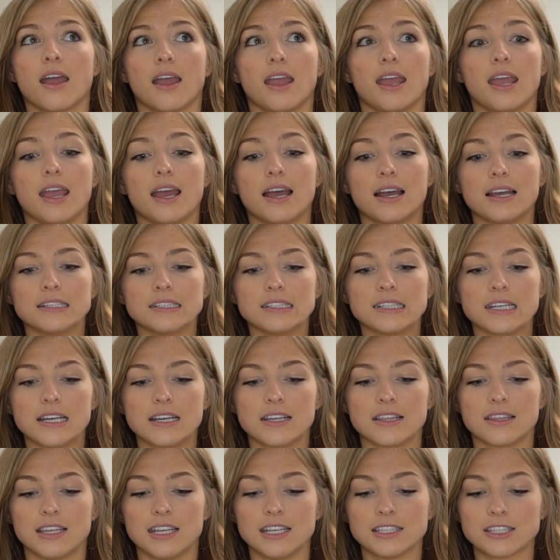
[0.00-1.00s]
And
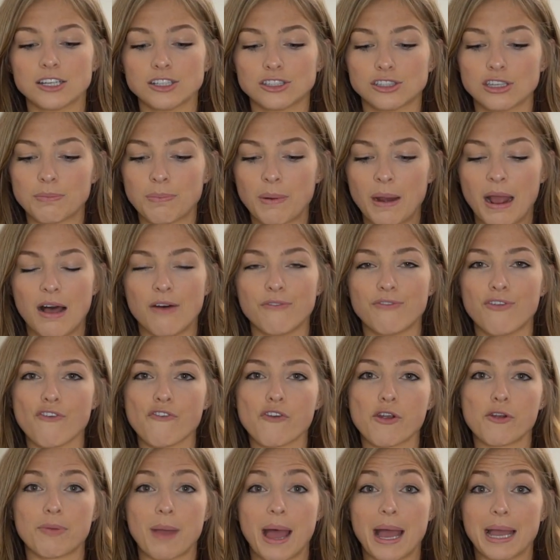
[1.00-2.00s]
these are super helpful
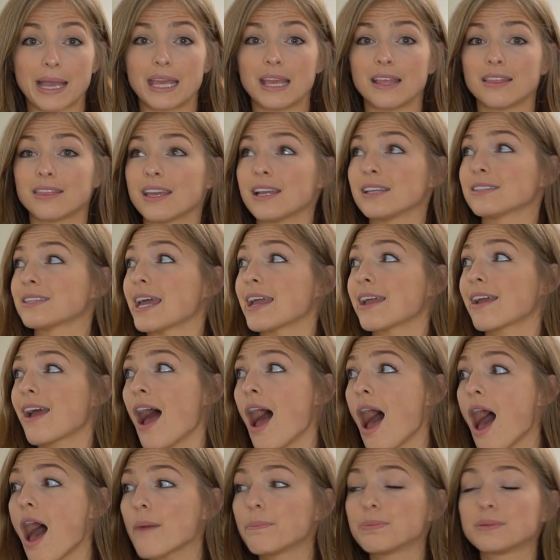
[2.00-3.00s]
for packing things like
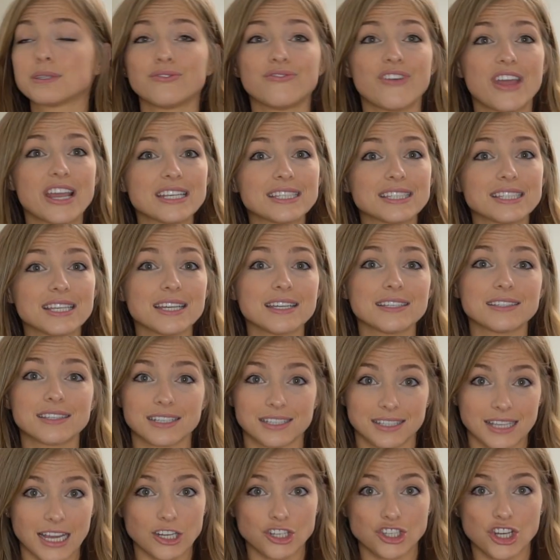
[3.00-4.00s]
cups, vases,
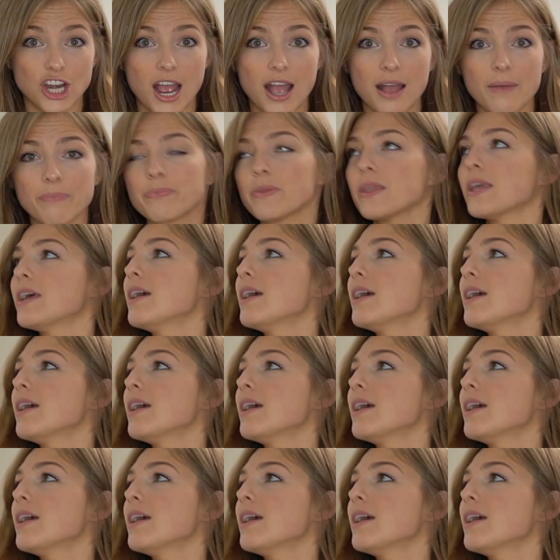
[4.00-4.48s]
etc.